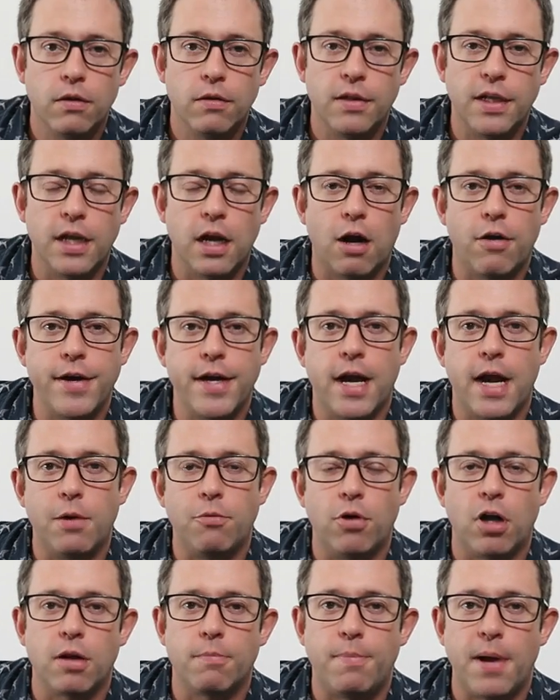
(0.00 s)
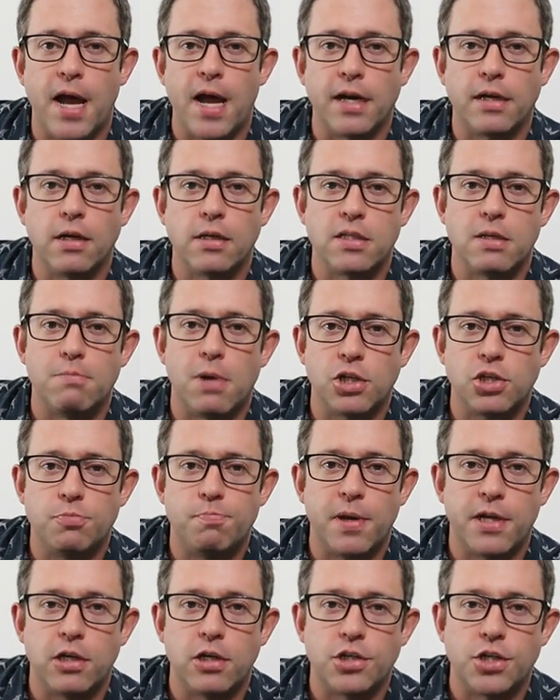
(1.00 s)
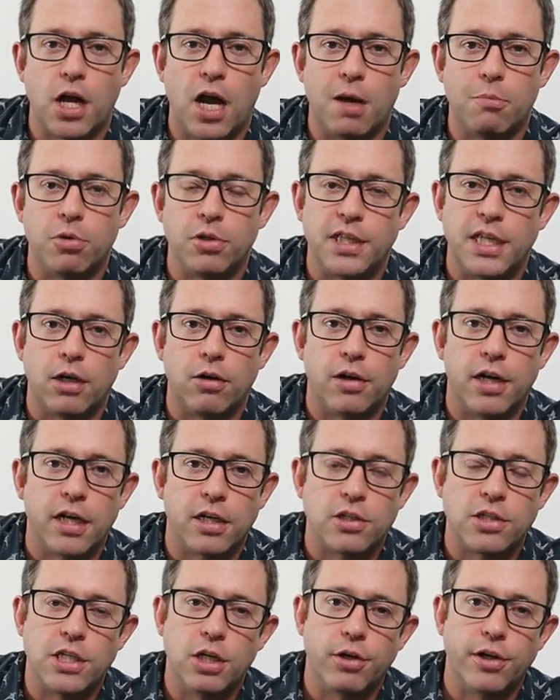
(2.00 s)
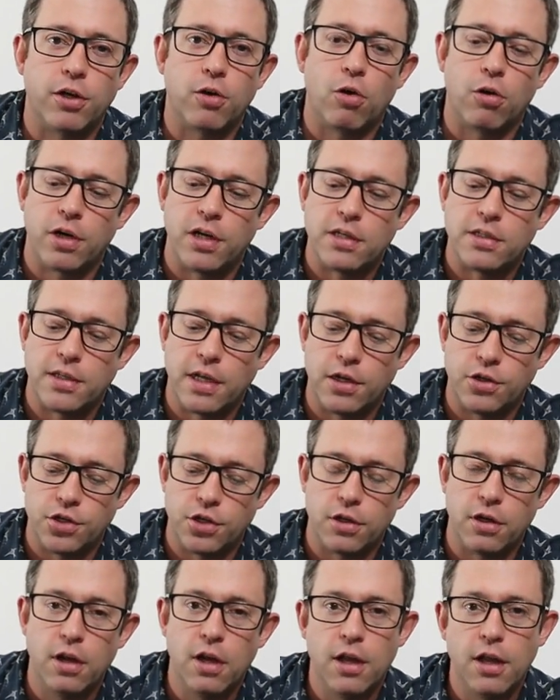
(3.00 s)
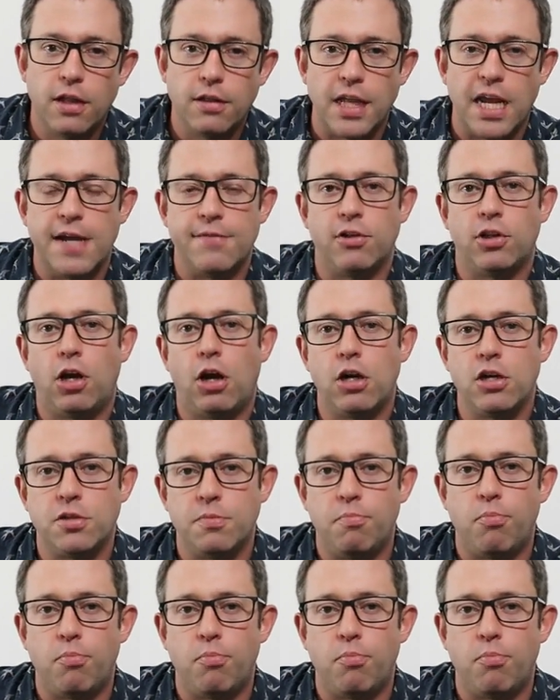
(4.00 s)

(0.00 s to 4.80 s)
The REI Ruckpack does a much better job with their exterior organization. They have a large